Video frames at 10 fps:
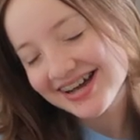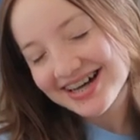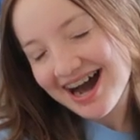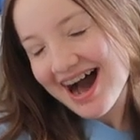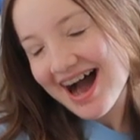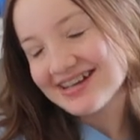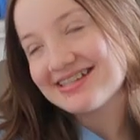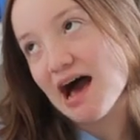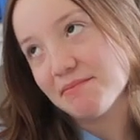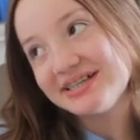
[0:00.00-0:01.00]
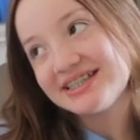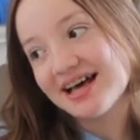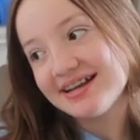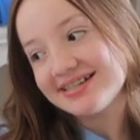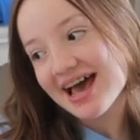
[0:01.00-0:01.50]
Hi guys, happy
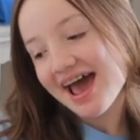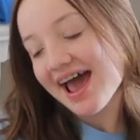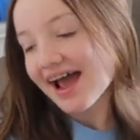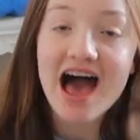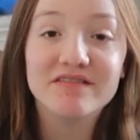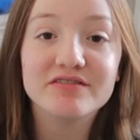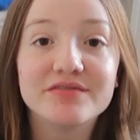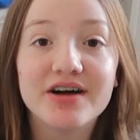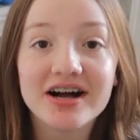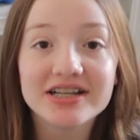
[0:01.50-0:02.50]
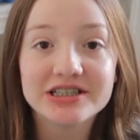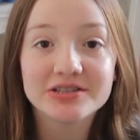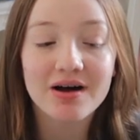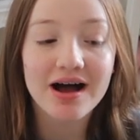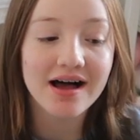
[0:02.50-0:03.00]
Sunday. Haven't vlogged in a
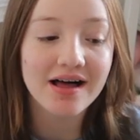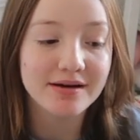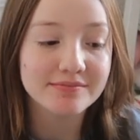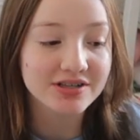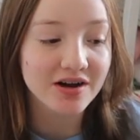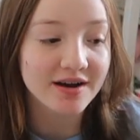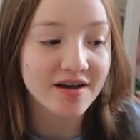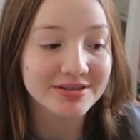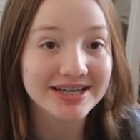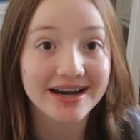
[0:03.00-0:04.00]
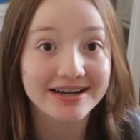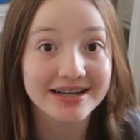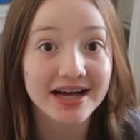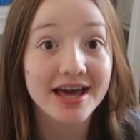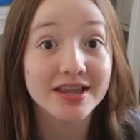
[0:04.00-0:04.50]
while. I'm sorry, I've been
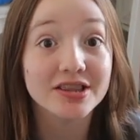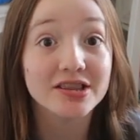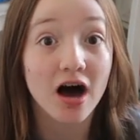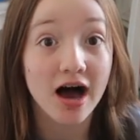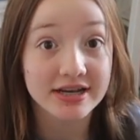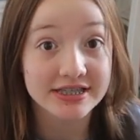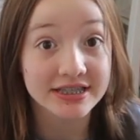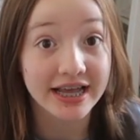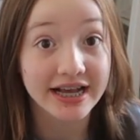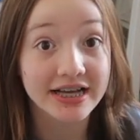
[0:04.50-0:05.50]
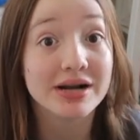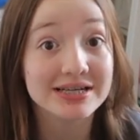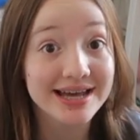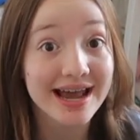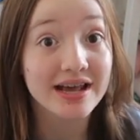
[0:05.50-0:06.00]
editing a lot. Like, when I
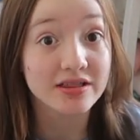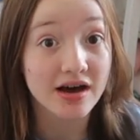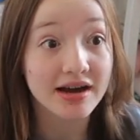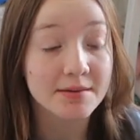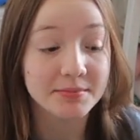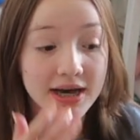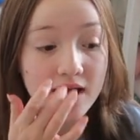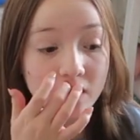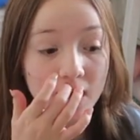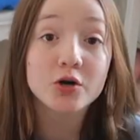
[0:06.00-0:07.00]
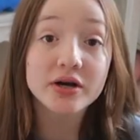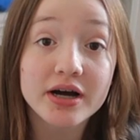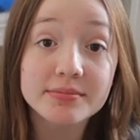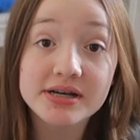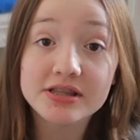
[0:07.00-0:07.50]
say a lot, I mean a lot.
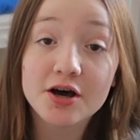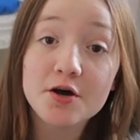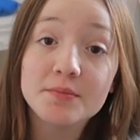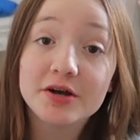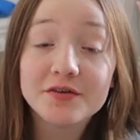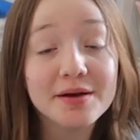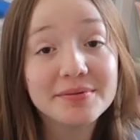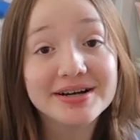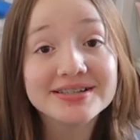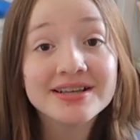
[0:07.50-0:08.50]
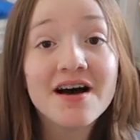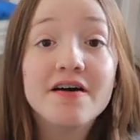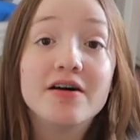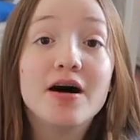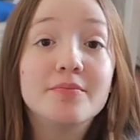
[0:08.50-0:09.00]
update though, my grandparents
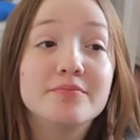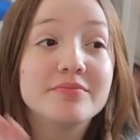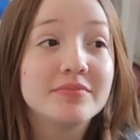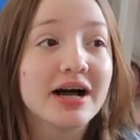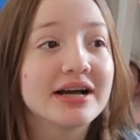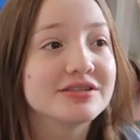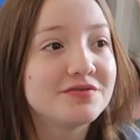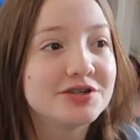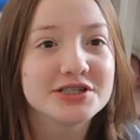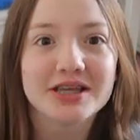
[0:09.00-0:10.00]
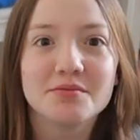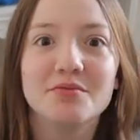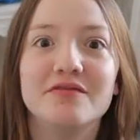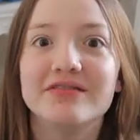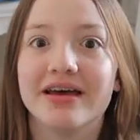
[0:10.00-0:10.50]
um, I guess officially
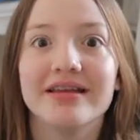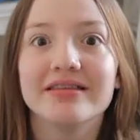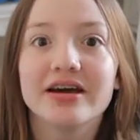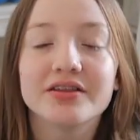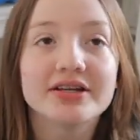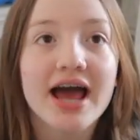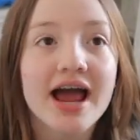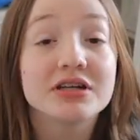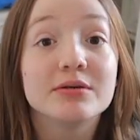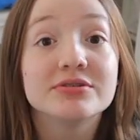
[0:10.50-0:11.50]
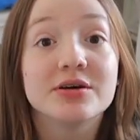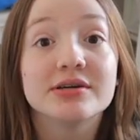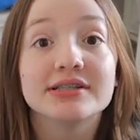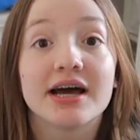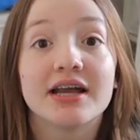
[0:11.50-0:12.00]
moved in the other day. I'm so
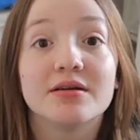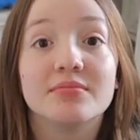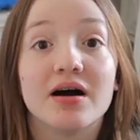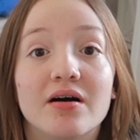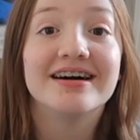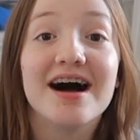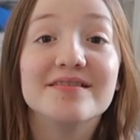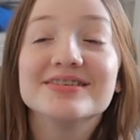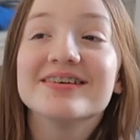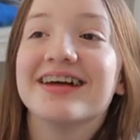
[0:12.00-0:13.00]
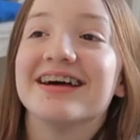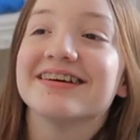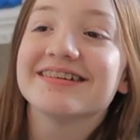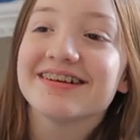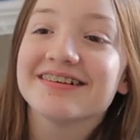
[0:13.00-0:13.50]
excited about. I'm so glad
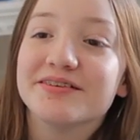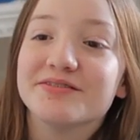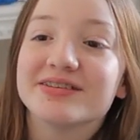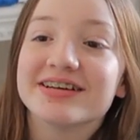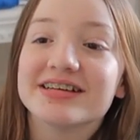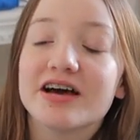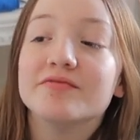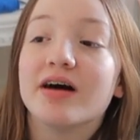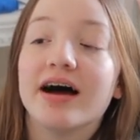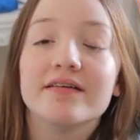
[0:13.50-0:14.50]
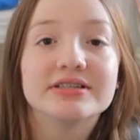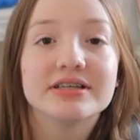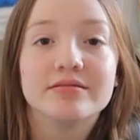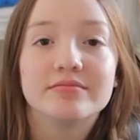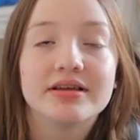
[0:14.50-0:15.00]
they're, they're living with us. I've, I have not
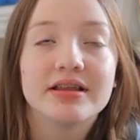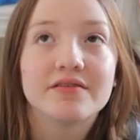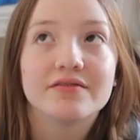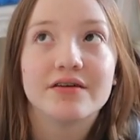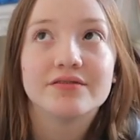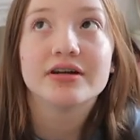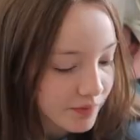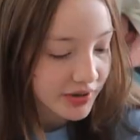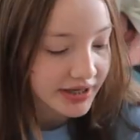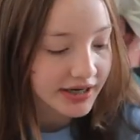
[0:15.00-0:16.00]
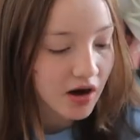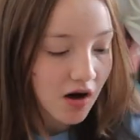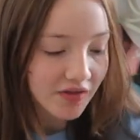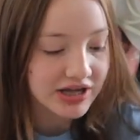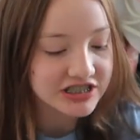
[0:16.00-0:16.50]
seen them in like forever. We're getting
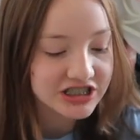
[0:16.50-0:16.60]
all that